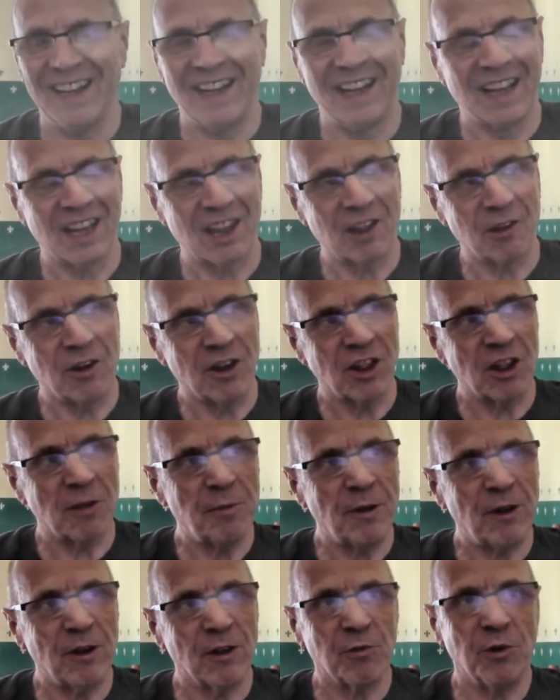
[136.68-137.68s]
So I
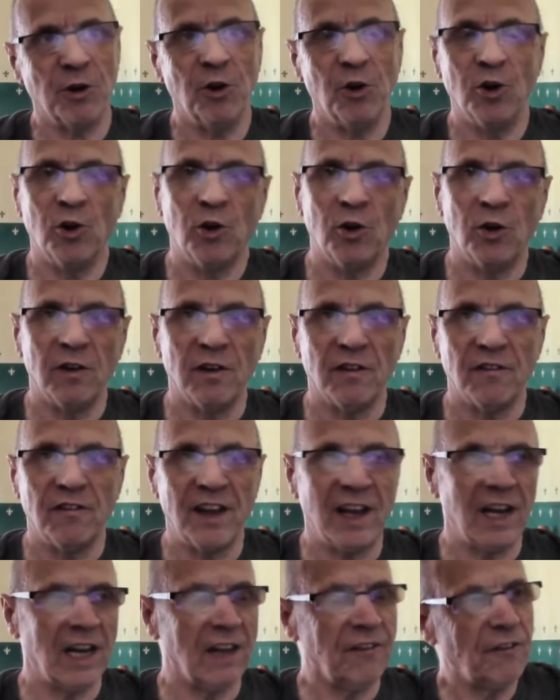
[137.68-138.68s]
suppose we're all
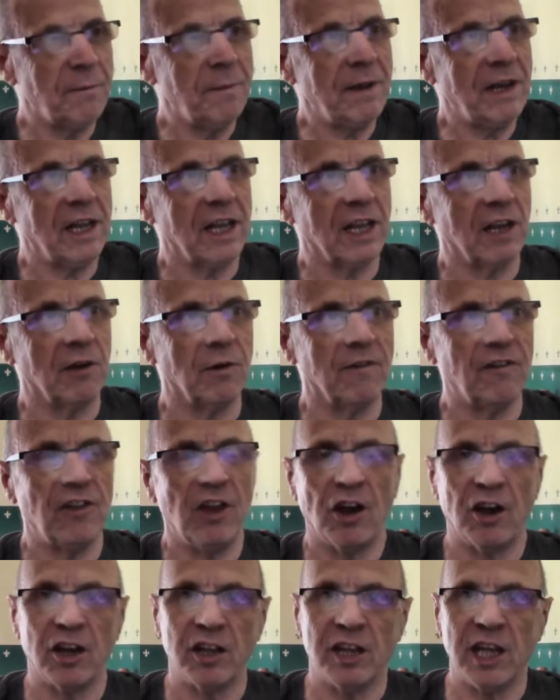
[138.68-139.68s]
fairly familiar with the
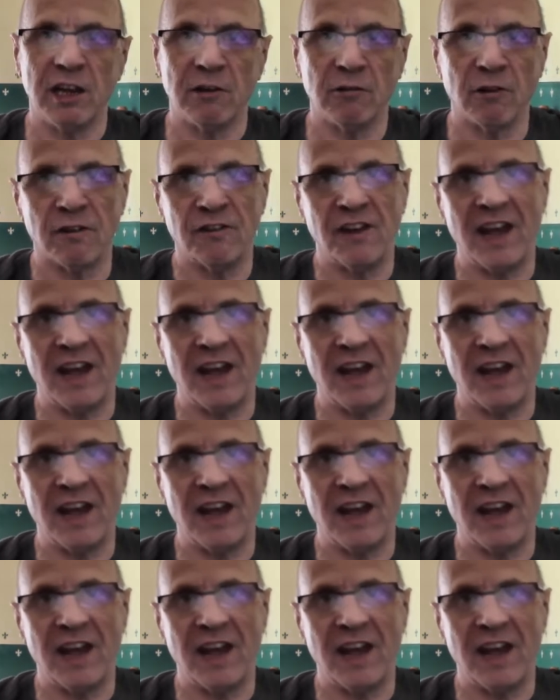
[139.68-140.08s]
idea of